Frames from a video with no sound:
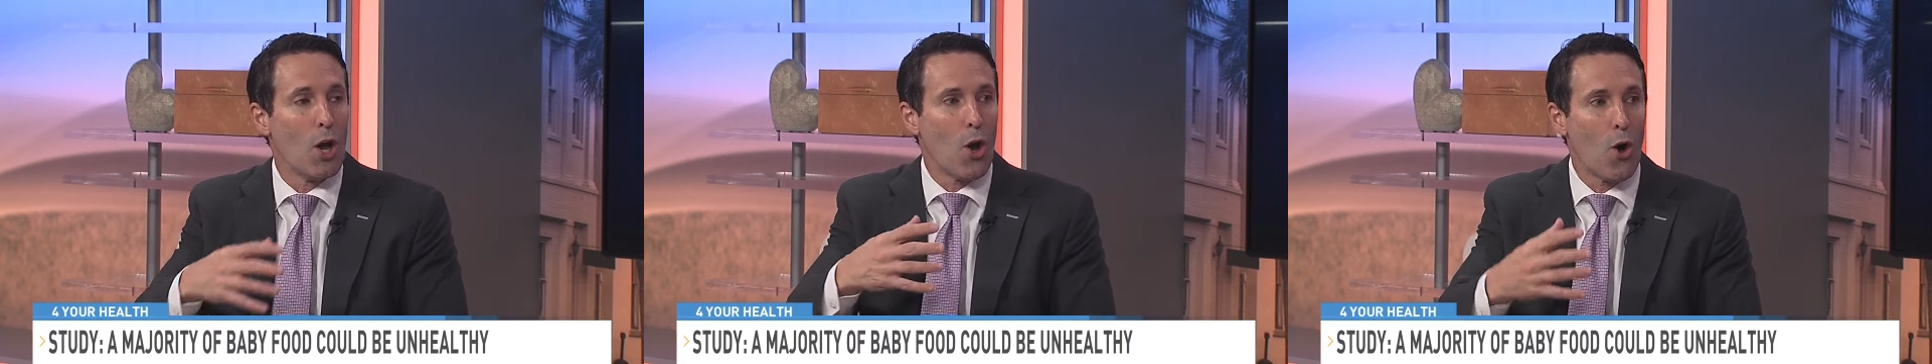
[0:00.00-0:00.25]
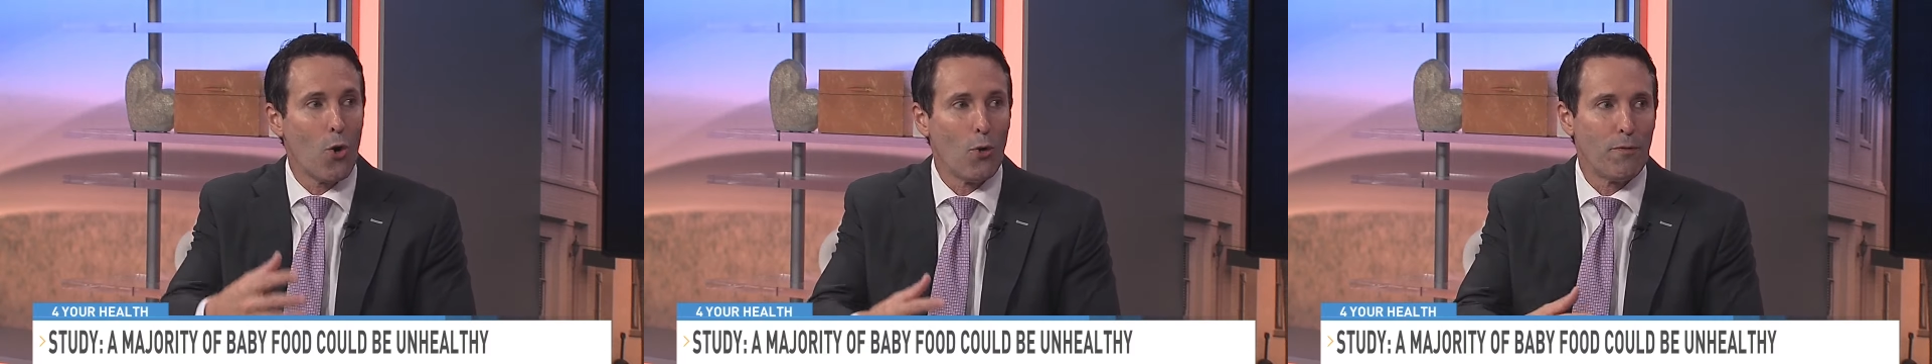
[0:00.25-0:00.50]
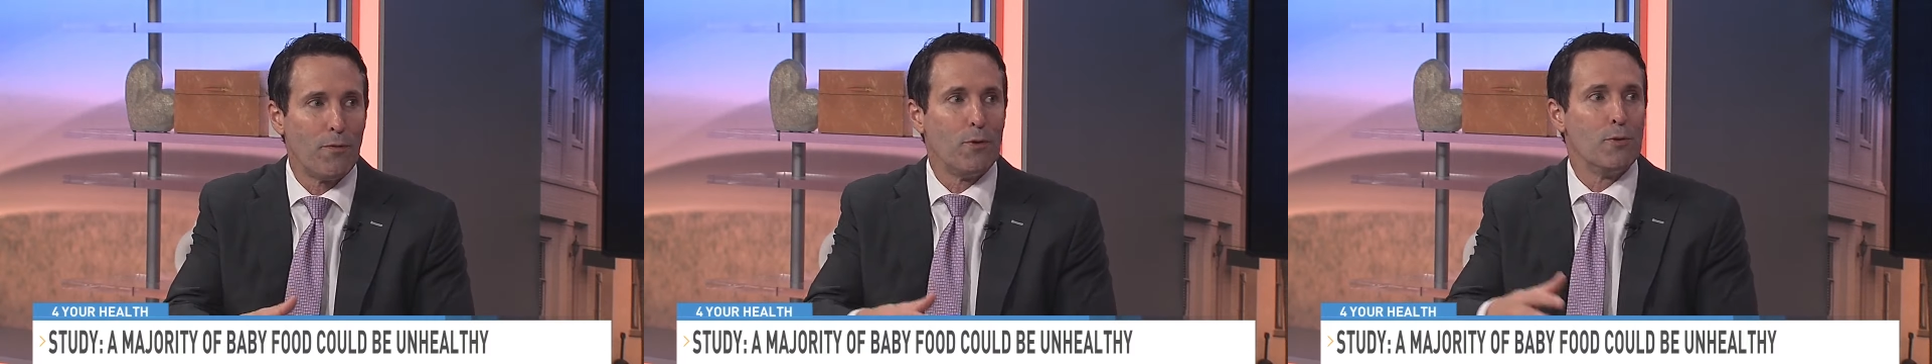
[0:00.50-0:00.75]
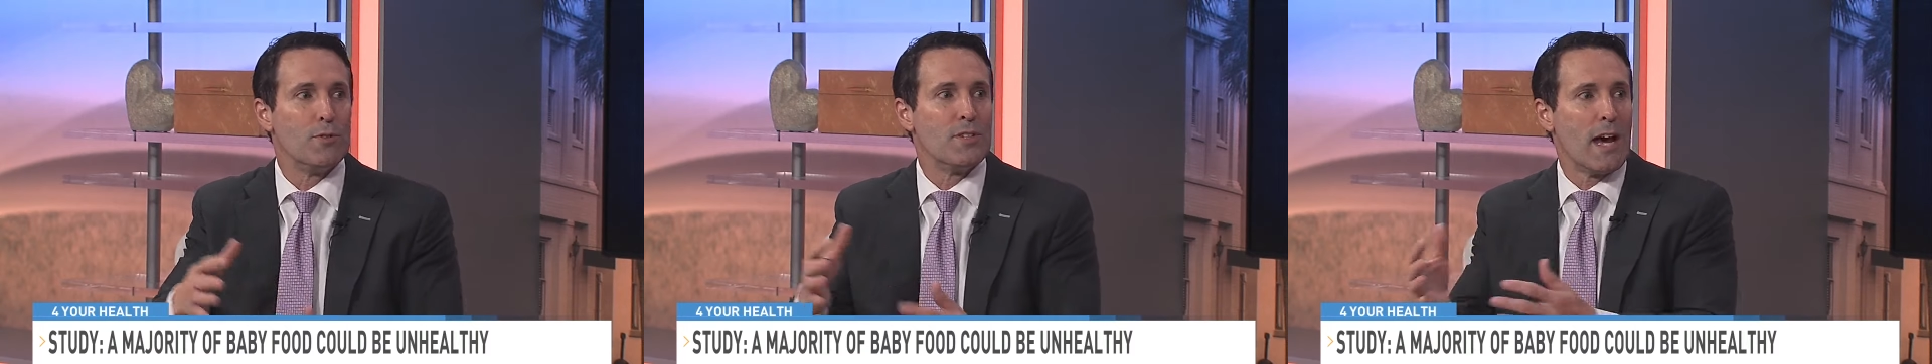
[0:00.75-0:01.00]
whole
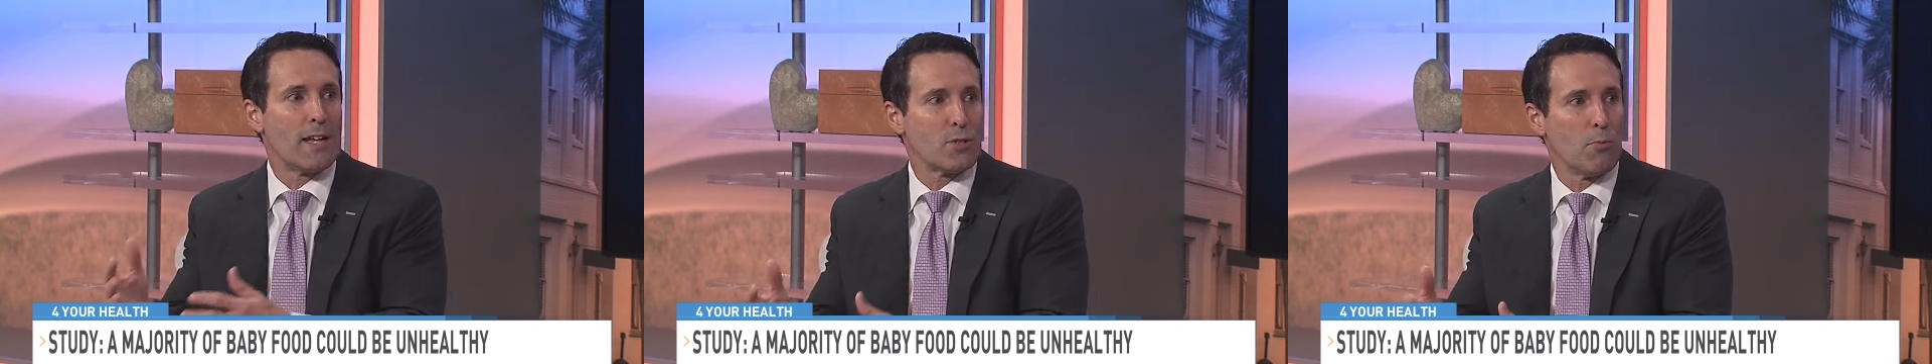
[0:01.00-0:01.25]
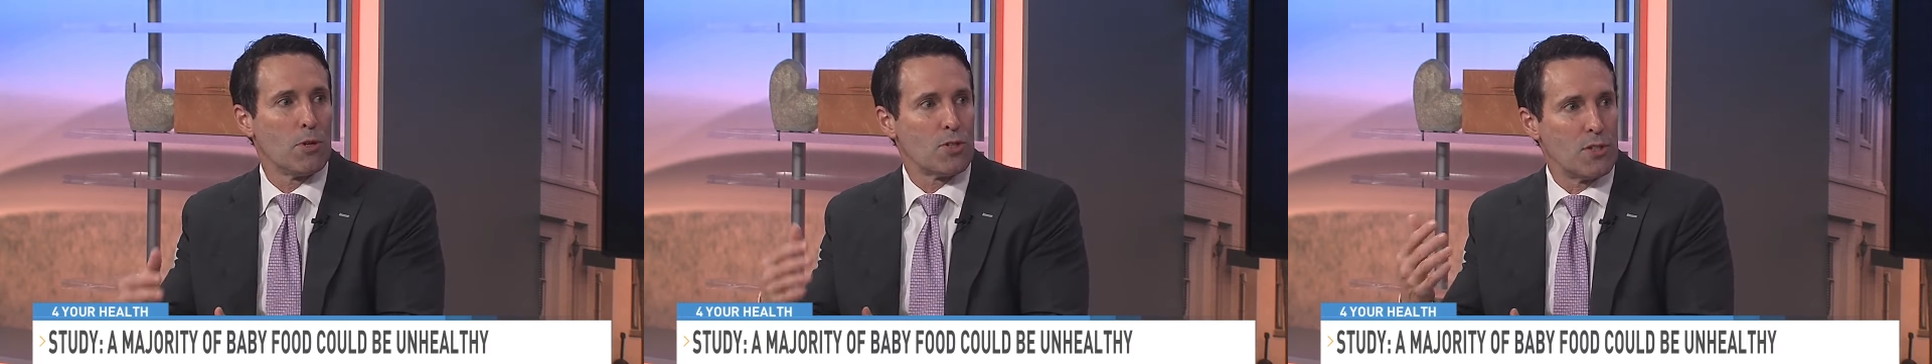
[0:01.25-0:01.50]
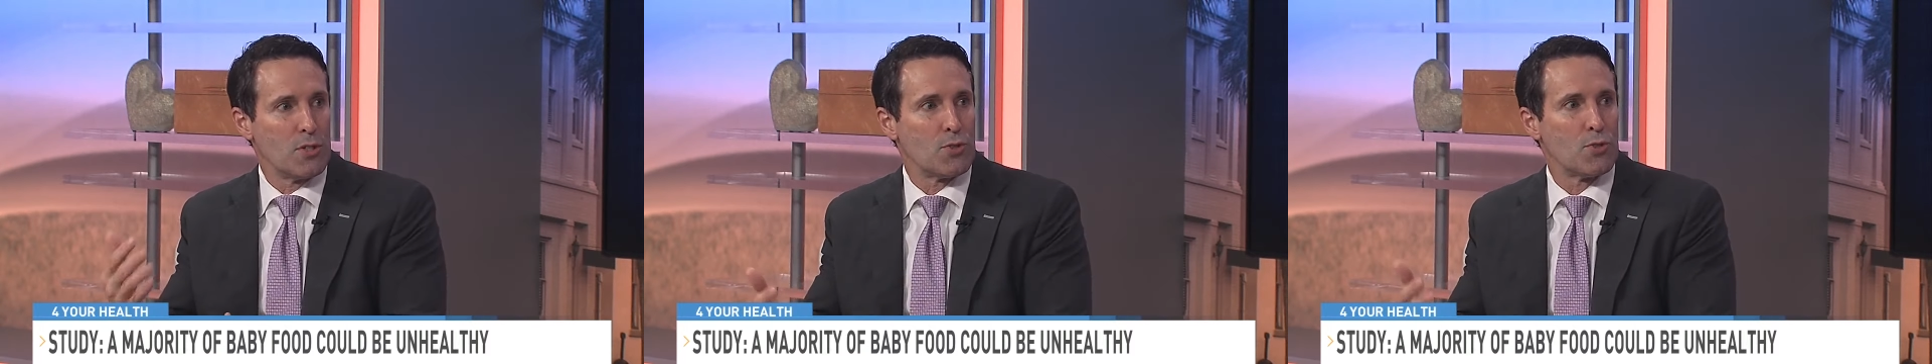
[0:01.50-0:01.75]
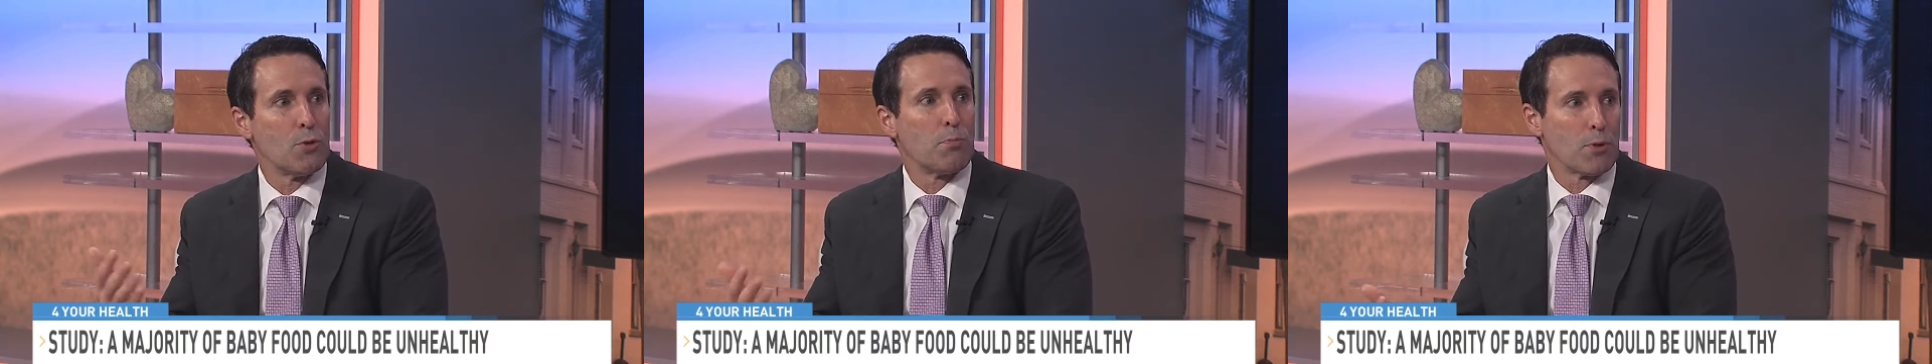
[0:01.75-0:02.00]
foods, not so much these
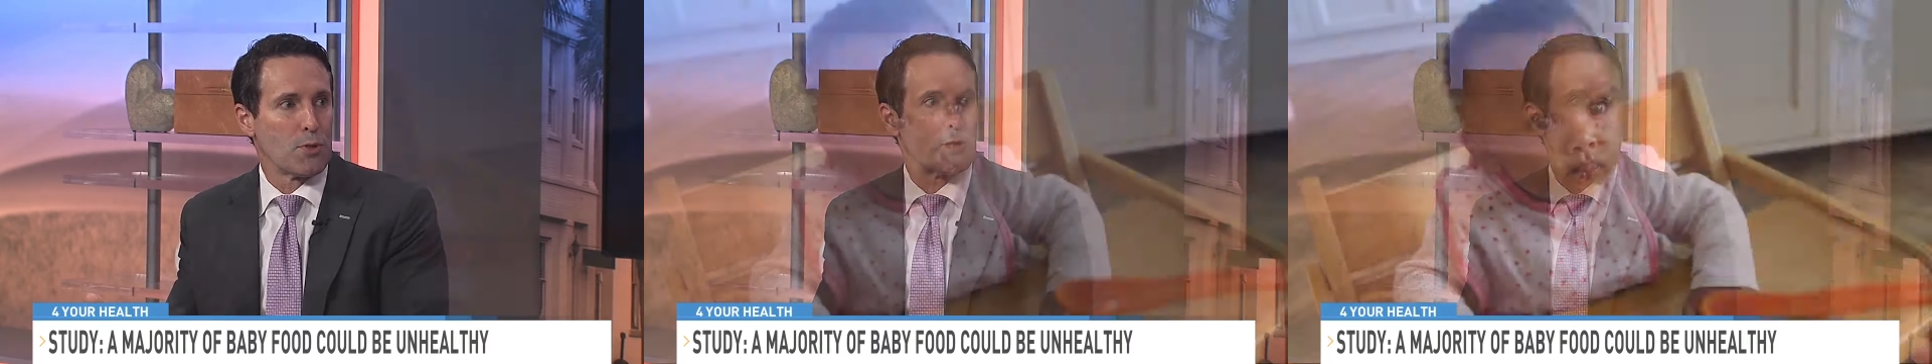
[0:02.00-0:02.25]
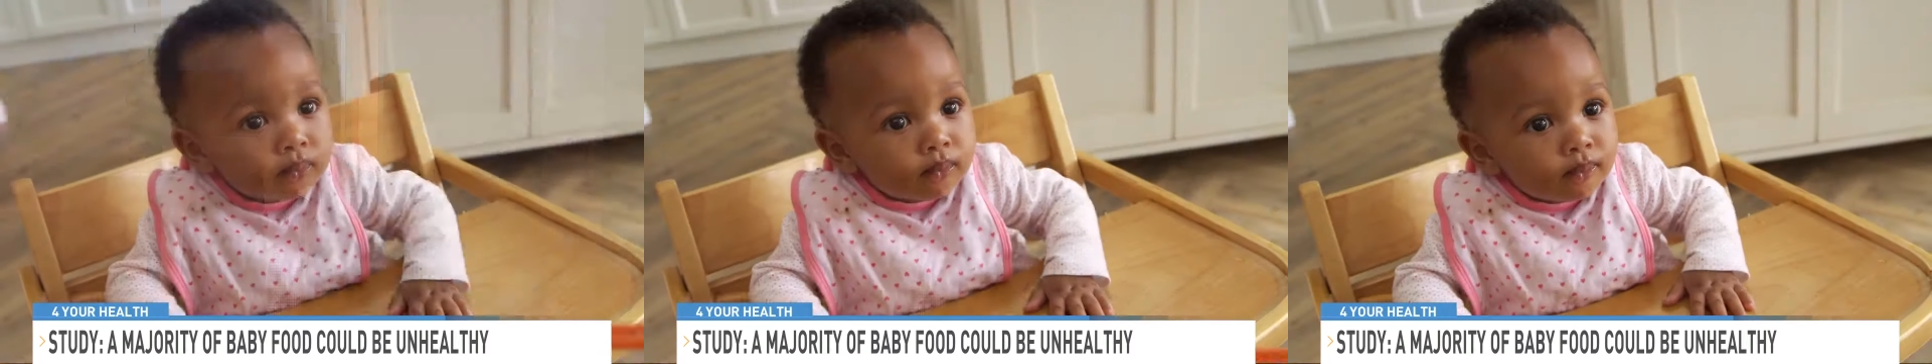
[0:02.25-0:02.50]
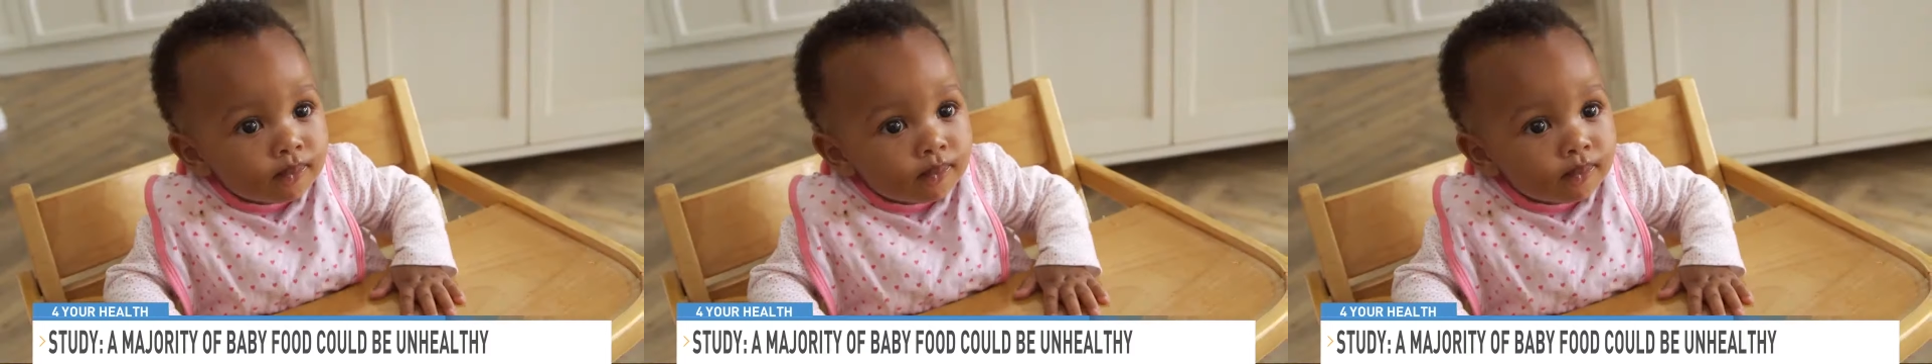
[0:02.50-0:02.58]
super sweet